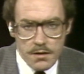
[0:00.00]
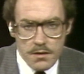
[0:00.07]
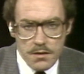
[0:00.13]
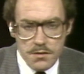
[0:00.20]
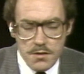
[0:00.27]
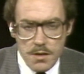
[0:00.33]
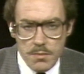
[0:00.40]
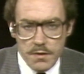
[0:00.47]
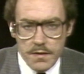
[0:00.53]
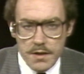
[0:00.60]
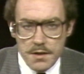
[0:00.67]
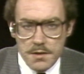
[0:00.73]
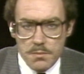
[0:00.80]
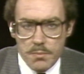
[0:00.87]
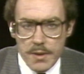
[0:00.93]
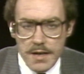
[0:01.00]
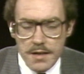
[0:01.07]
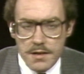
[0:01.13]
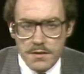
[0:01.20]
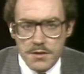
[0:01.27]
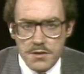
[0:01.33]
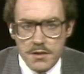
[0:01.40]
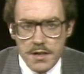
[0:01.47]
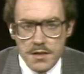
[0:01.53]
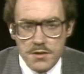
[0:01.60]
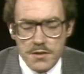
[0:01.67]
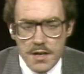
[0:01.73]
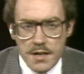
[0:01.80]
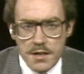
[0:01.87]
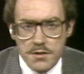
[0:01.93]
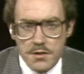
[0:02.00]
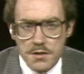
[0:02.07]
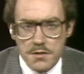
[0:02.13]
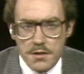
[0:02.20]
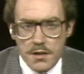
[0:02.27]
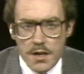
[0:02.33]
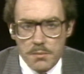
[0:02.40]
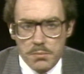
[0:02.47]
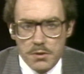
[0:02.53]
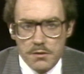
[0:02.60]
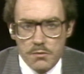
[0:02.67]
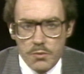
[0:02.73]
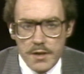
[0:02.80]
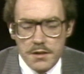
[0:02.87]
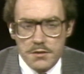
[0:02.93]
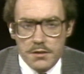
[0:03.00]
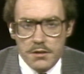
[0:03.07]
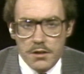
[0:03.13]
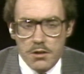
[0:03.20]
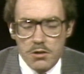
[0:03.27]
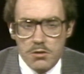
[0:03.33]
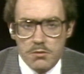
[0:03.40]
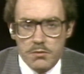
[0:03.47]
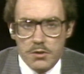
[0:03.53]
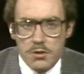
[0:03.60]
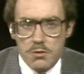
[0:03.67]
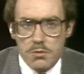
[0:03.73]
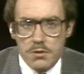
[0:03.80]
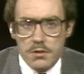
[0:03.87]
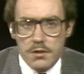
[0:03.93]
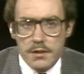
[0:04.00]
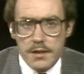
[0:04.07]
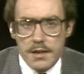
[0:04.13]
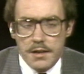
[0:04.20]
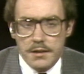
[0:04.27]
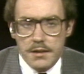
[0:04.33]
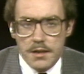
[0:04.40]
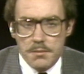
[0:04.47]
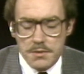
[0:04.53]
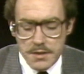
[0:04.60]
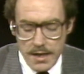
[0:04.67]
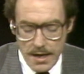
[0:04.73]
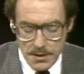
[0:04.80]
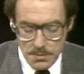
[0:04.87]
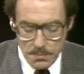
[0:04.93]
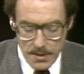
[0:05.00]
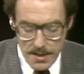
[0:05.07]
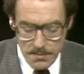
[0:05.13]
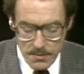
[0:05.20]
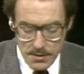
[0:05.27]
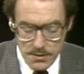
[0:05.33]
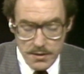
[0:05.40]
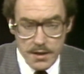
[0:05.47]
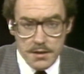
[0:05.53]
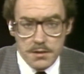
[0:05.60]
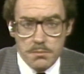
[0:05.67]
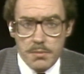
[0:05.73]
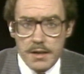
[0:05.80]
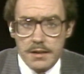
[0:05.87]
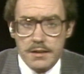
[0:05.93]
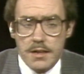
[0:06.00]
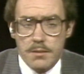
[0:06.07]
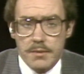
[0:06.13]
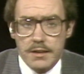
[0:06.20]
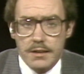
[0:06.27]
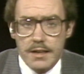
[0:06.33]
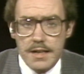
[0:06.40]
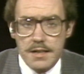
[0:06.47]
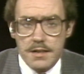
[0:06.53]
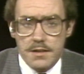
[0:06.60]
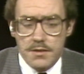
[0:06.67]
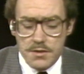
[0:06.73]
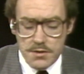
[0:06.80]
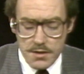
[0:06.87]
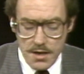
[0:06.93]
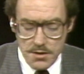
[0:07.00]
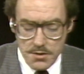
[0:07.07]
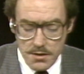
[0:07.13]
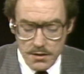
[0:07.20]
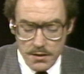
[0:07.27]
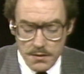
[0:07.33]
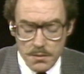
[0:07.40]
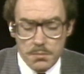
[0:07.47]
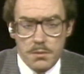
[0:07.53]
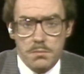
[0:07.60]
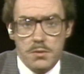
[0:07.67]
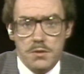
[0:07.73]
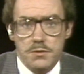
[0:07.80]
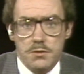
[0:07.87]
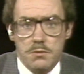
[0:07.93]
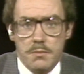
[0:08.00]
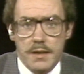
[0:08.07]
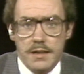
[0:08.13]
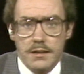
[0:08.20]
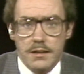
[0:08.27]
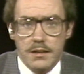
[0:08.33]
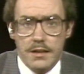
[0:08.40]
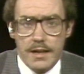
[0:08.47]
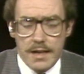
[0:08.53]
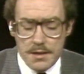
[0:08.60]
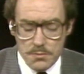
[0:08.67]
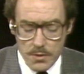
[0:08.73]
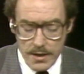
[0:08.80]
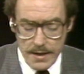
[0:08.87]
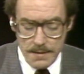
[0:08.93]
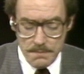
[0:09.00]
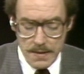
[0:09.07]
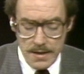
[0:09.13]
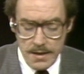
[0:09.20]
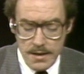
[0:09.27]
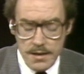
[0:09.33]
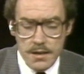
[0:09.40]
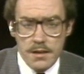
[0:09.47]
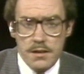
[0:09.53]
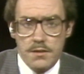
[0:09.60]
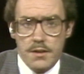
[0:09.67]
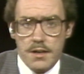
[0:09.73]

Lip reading: Some of the debate in the state Senate just a couple of weeks ago over quarterly income tax payments. That debate coming late in the session, and the proposal made little headway. The